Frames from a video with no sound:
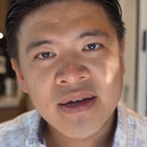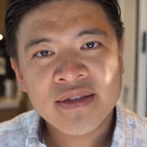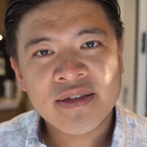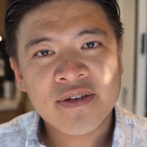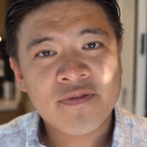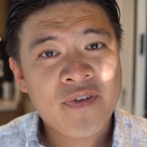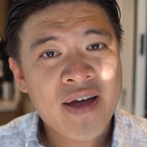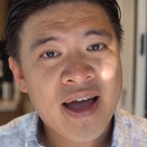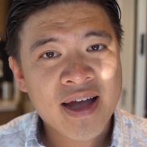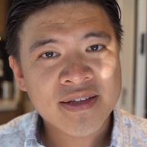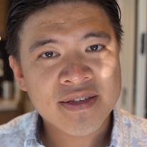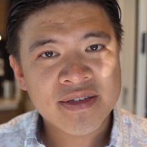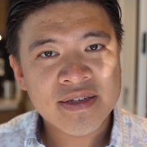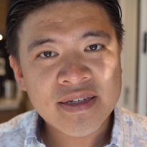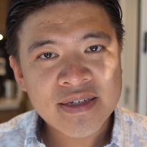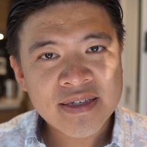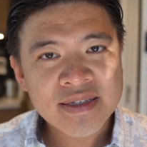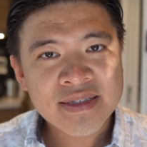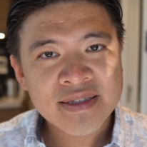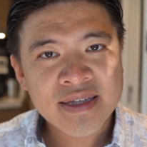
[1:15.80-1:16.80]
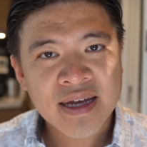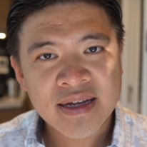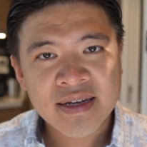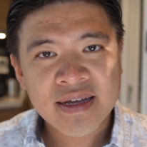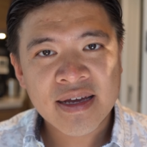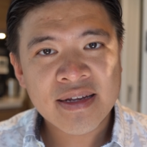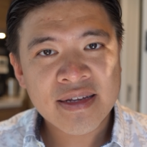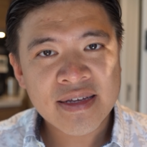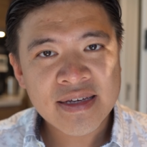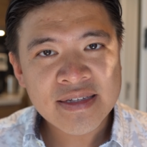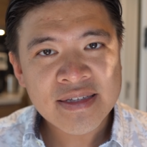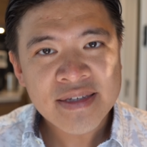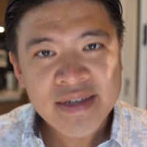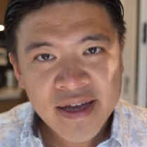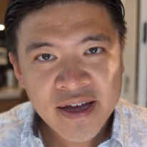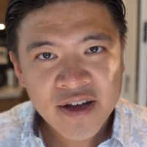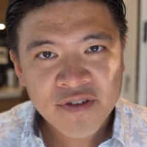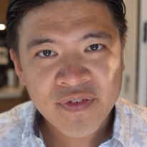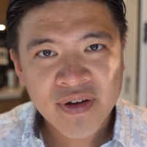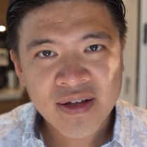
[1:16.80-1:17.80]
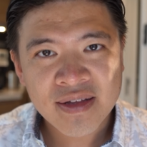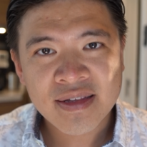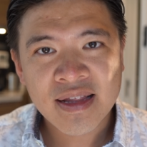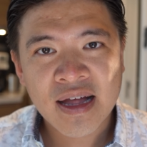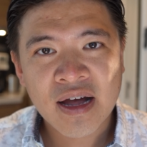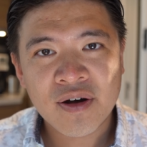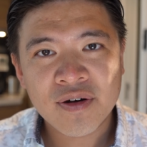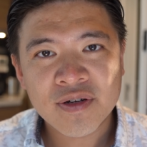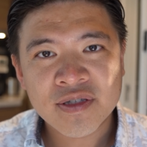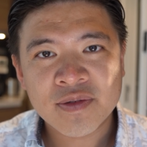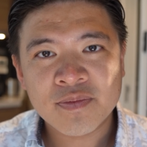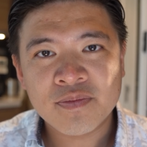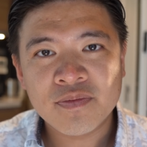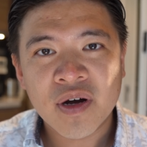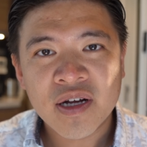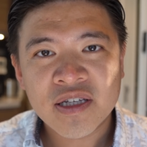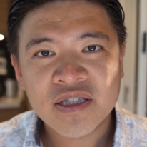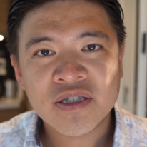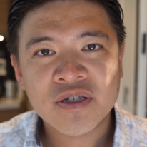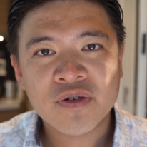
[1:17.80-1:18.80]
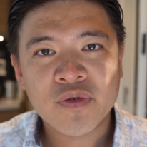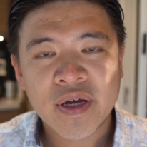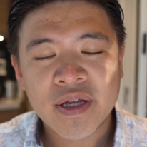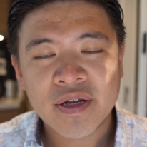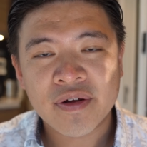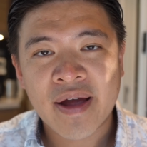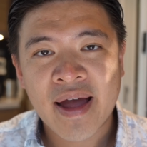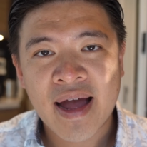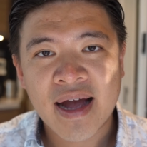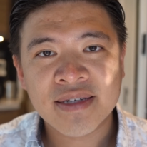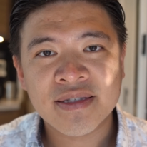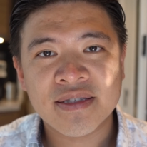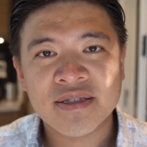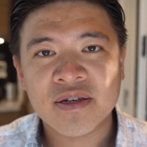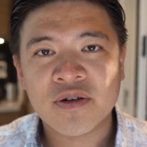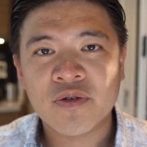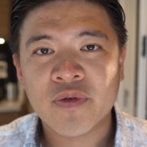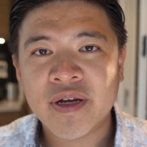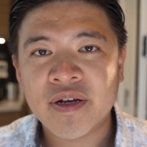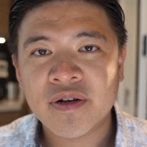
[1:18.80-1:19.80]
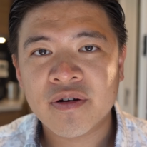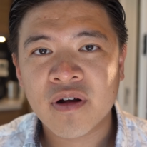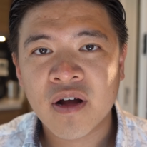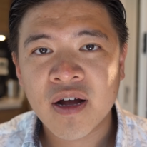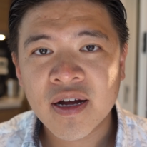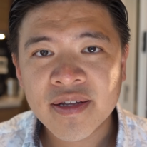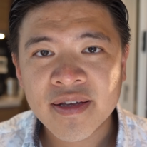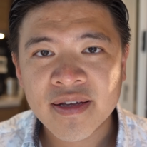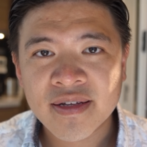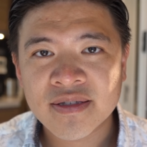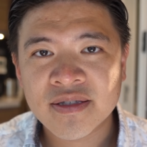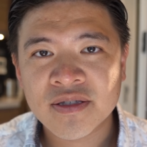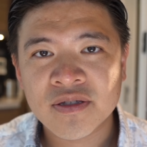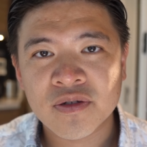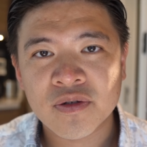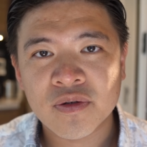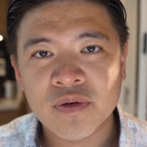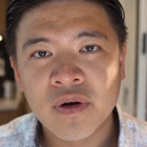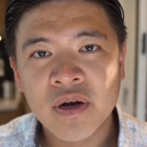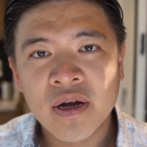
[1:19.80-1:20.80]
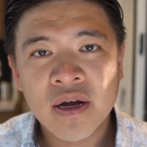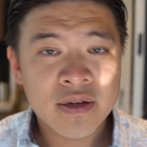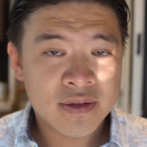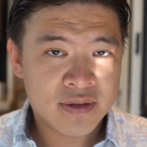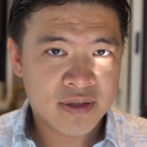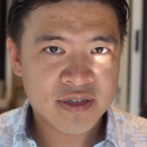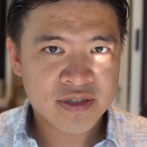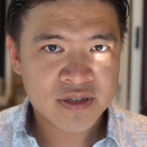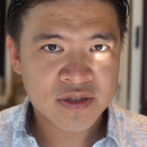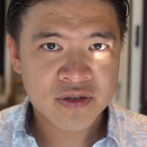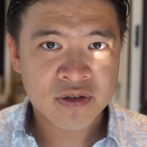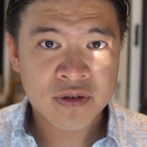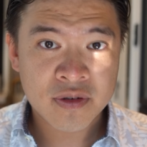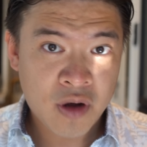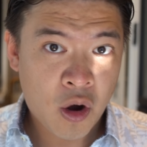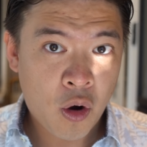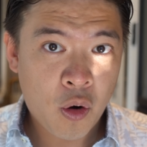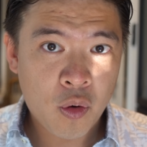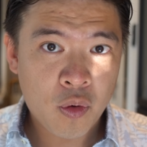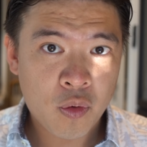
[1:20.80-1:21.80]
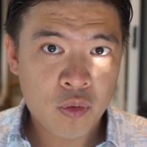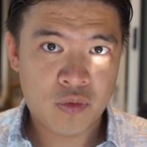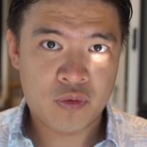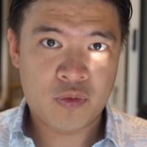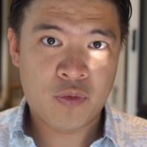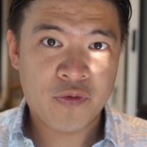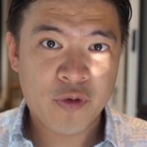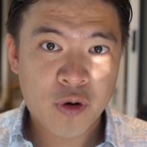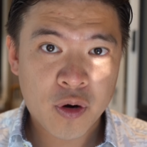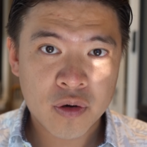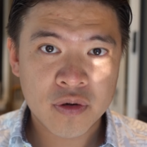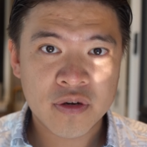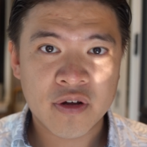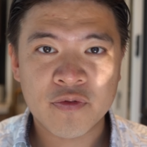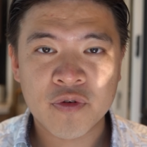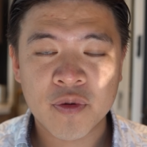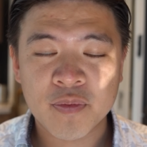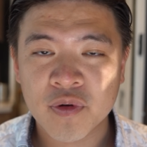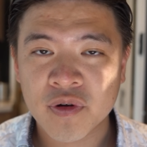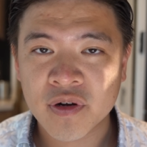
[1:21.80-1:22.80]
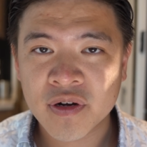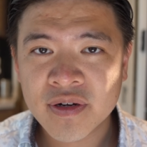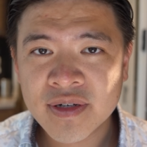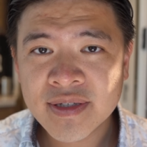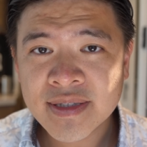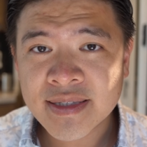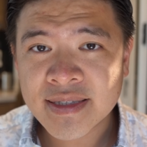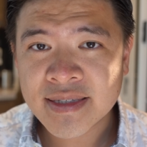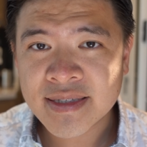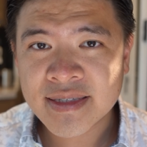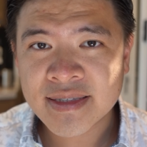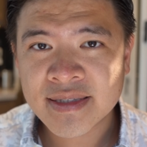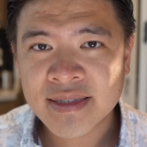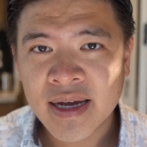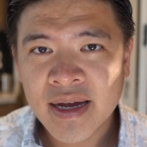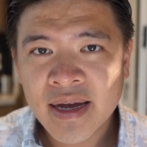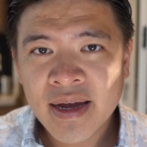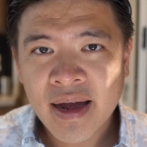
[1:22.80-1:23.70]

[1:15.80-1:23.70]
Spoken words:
The fact is that an ETF allows much greater access, a greater audience to this whole world of cryptocurrencies.